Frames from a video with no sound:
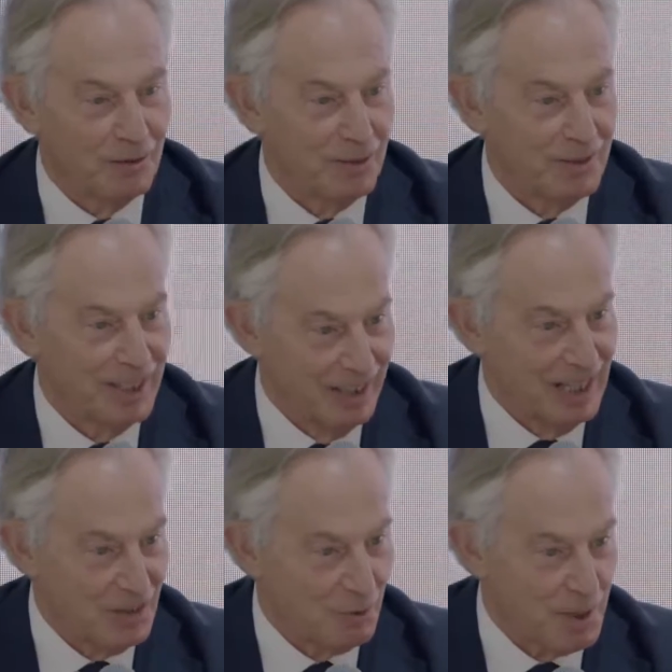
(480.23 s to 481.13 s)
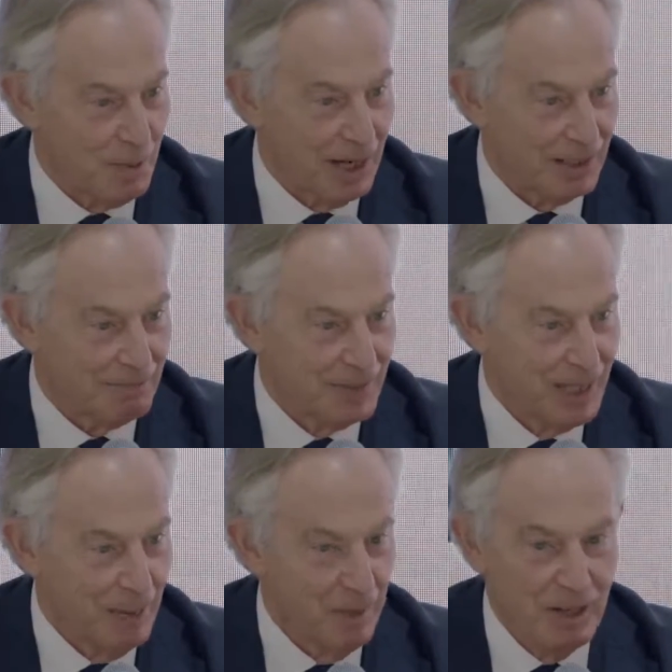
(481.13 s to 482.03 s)
in this respect.
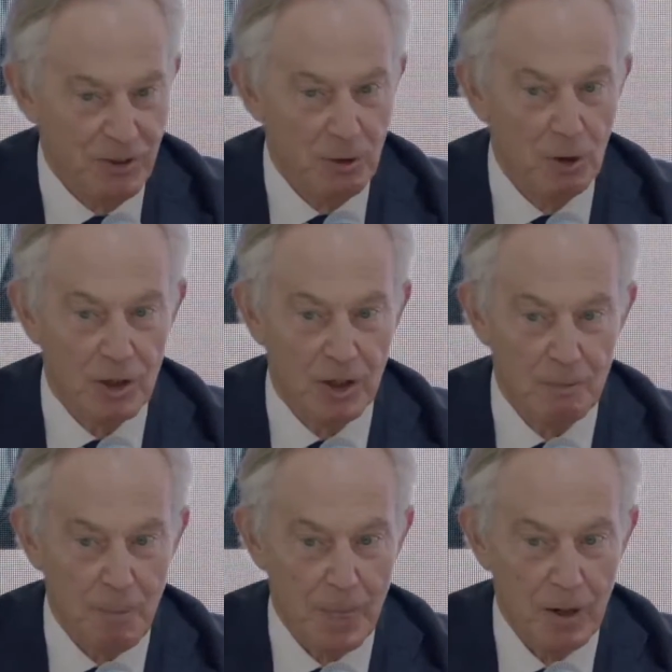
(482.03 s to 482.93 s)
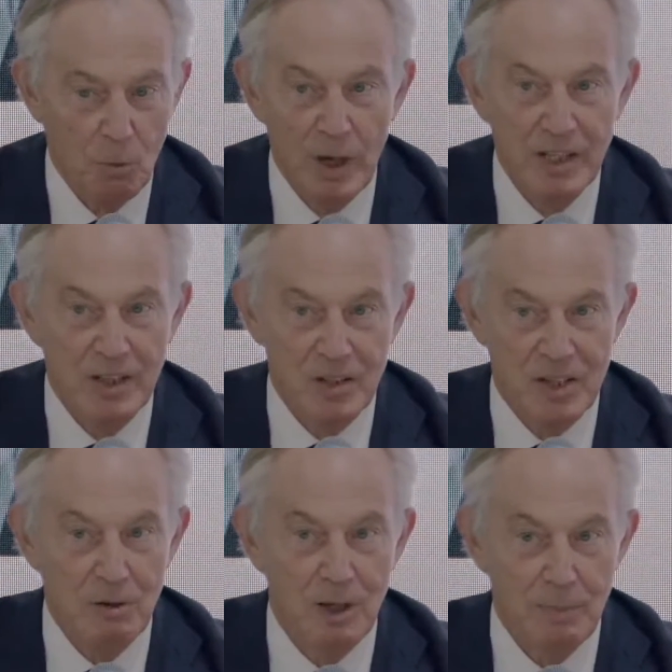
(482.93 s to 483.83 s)
I mean, if you look at wind and
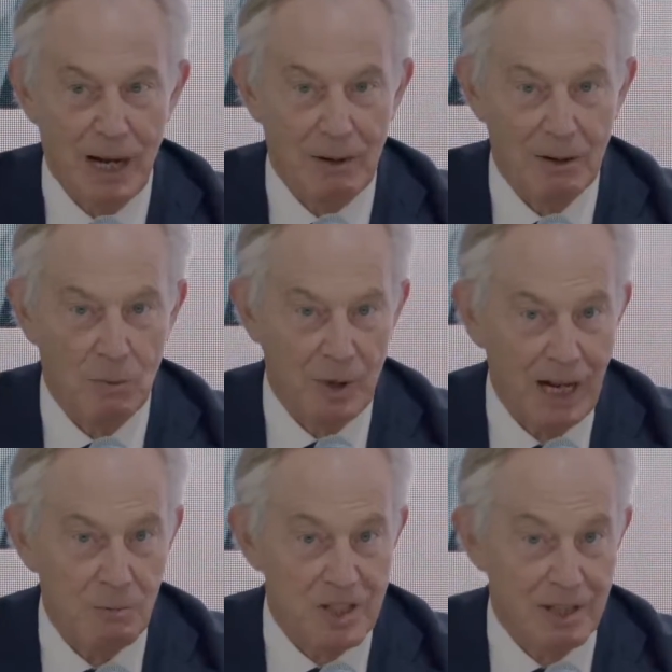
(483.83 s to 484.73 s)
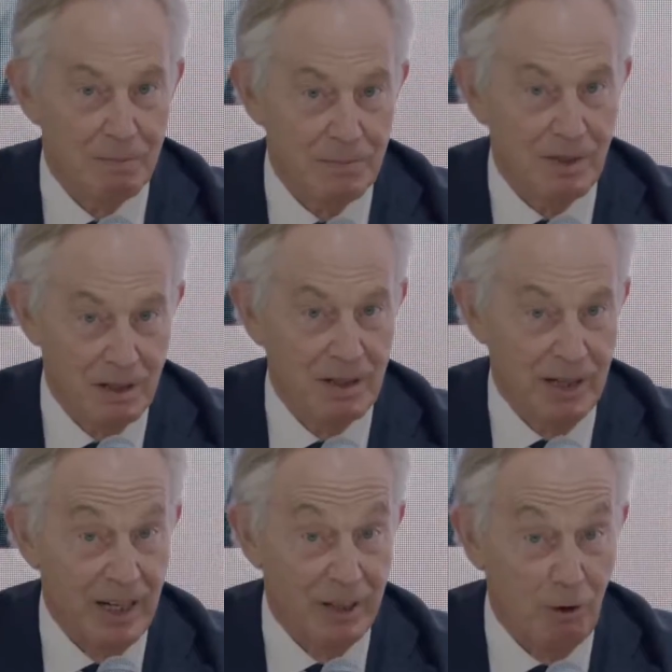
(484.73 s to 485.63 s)
solar power, when I was
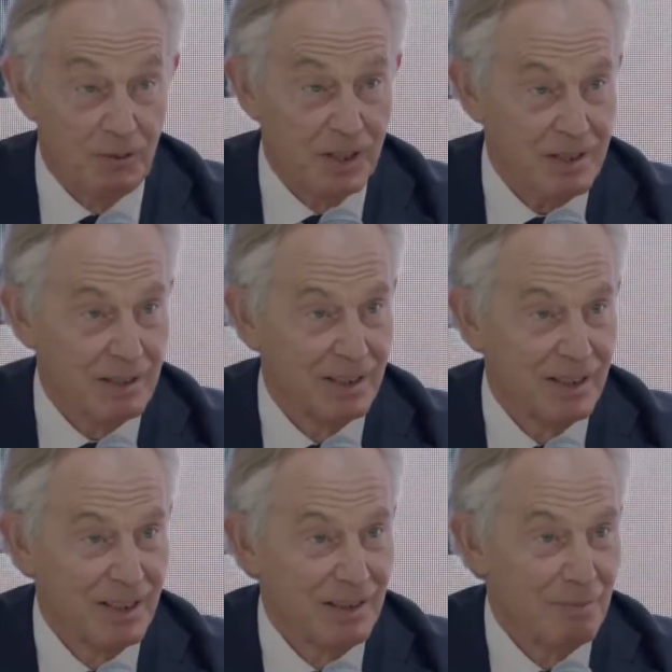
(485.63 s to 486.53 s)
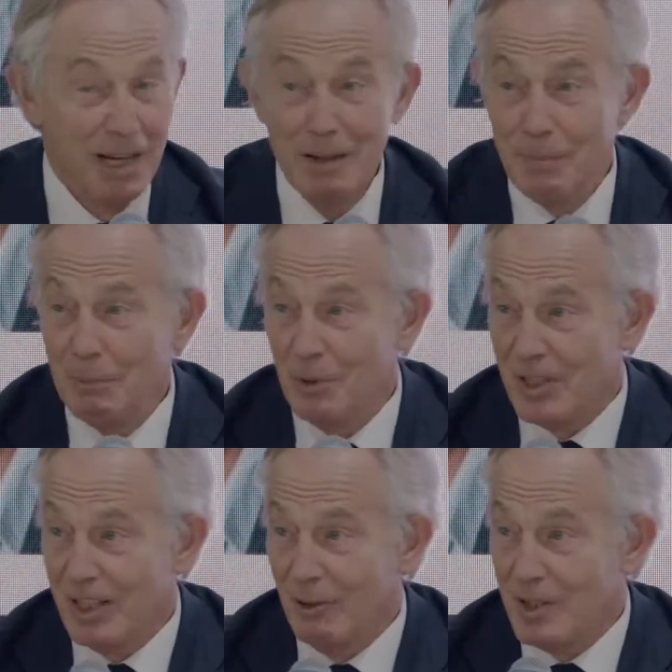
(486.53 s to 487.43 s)
in office, many people
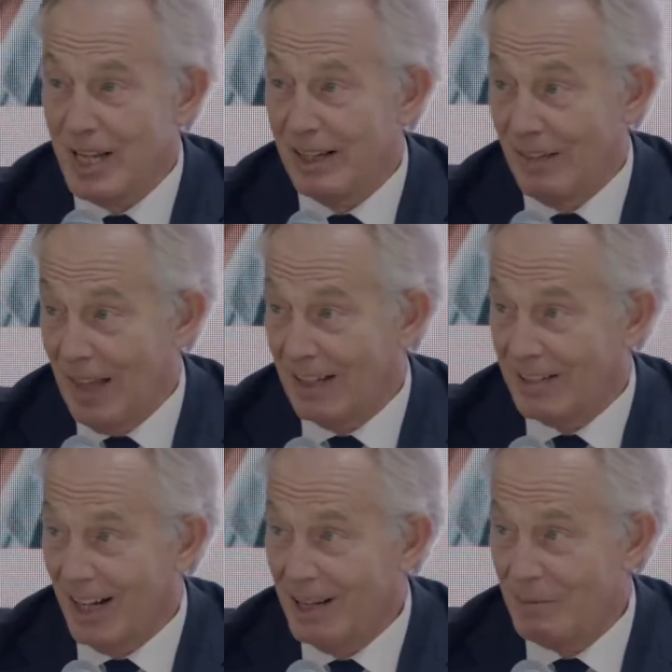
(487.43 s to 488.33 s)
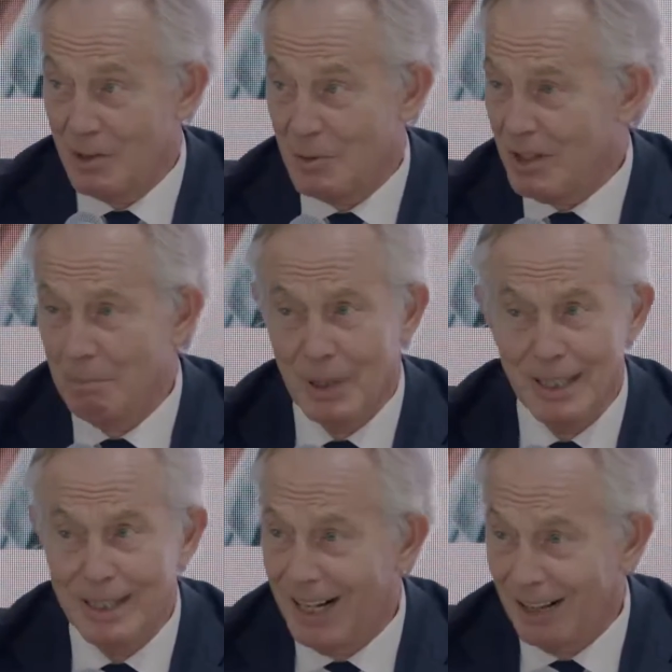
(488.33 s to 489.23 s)
still said at that time this was
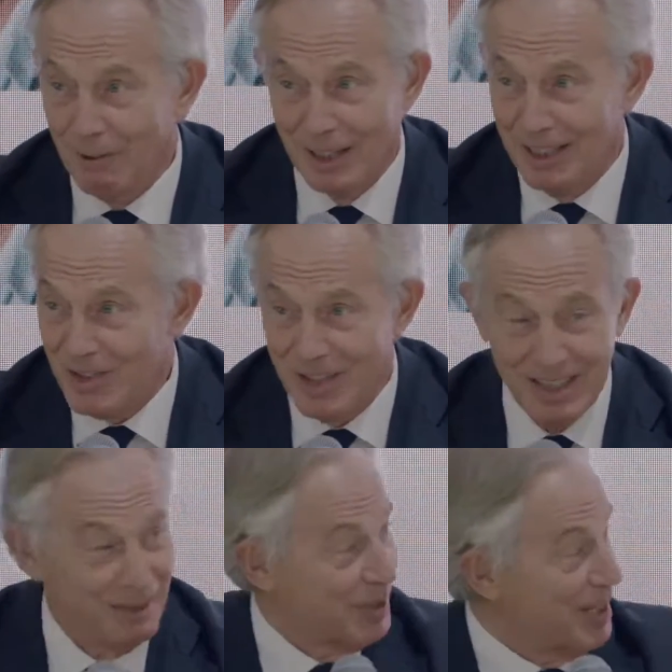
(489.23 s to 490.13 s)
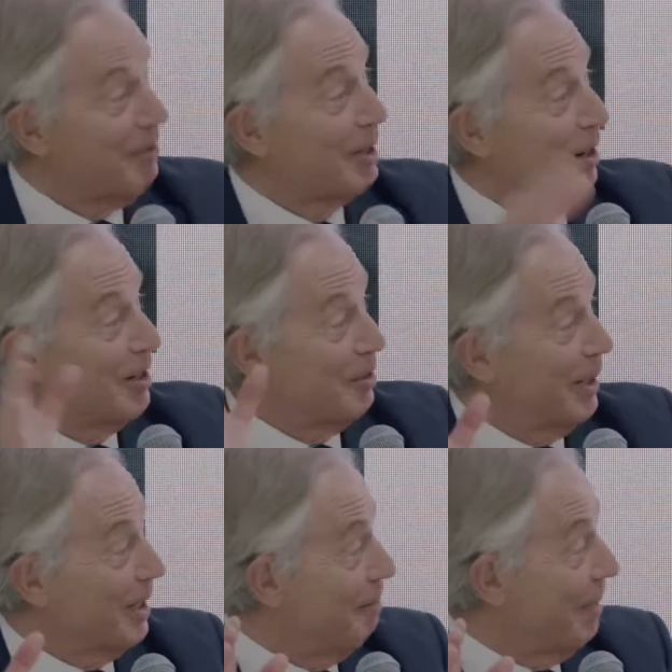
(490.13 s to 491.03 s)
completely unrealistic. It was never going to be
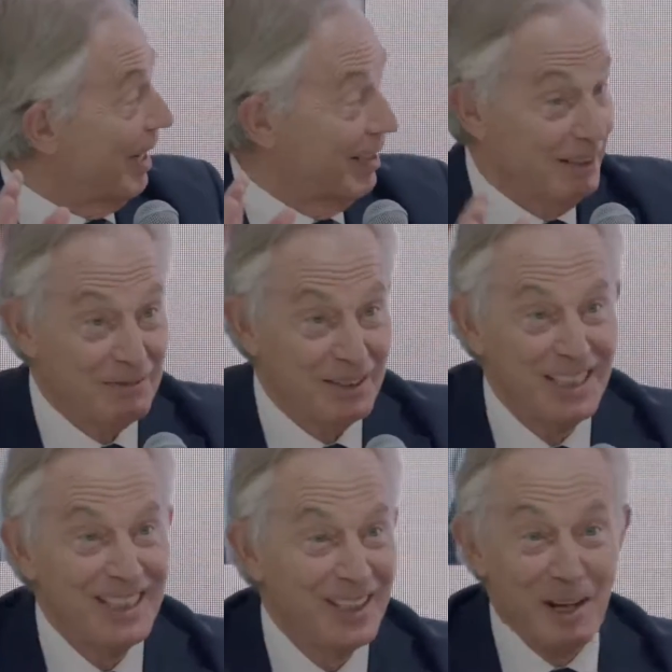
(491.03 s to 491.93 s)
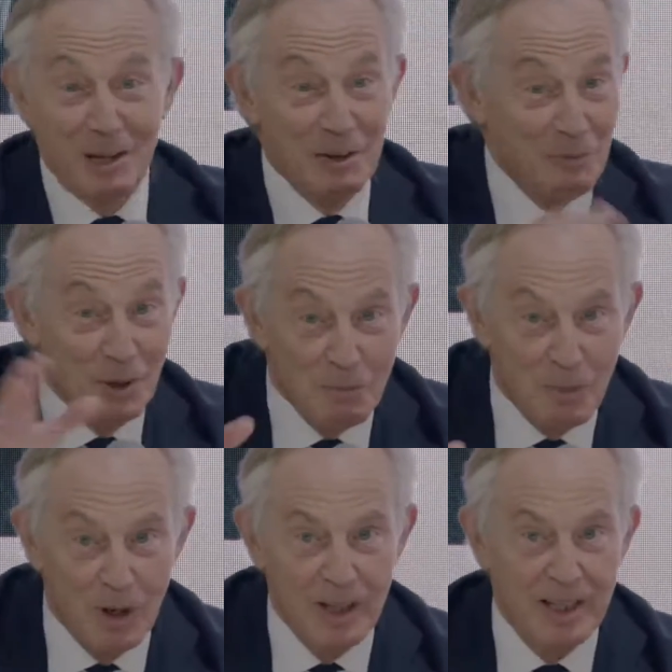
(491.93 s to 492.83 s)
competitive. It wouldn't
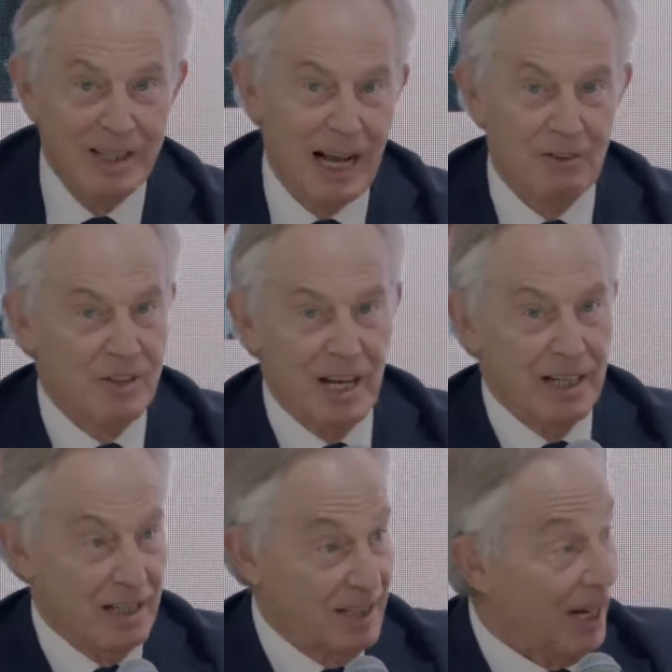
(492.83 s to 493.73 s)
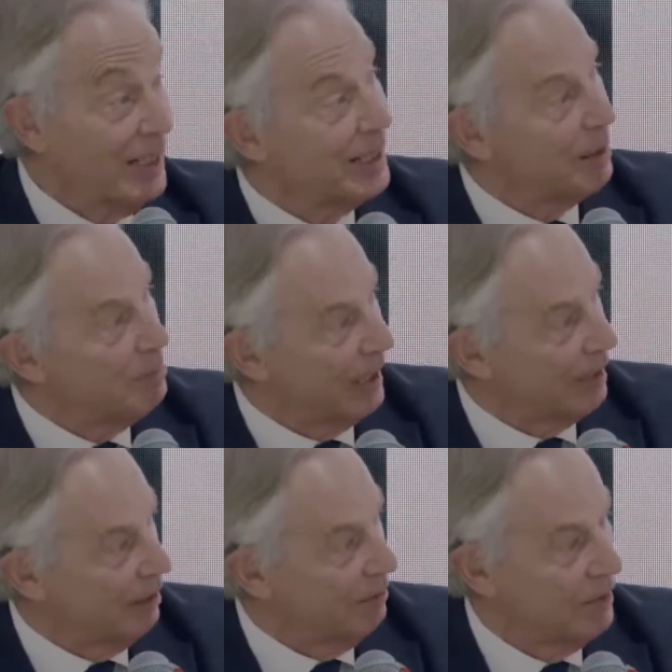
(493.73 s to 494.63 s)
work. And now today it is highly competitive.